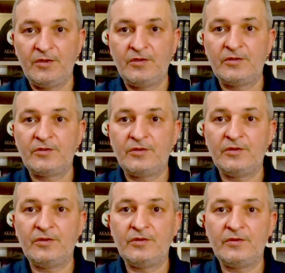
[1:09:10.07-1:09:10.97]

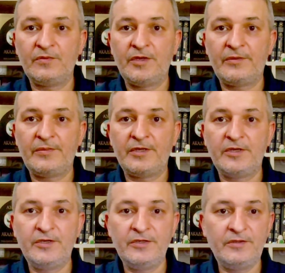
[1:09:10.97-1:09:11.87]
So nothing
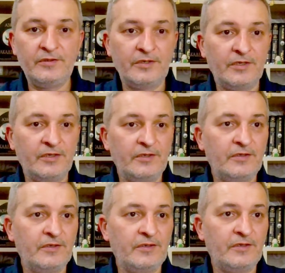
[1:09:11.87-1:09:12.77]
here,
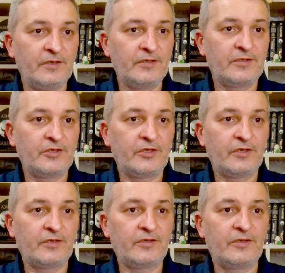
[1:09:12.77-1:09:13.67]
and let's
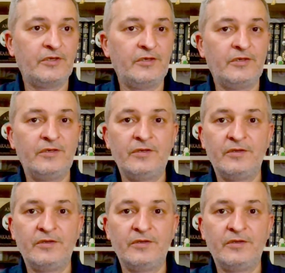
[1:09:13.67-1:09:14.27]
check here.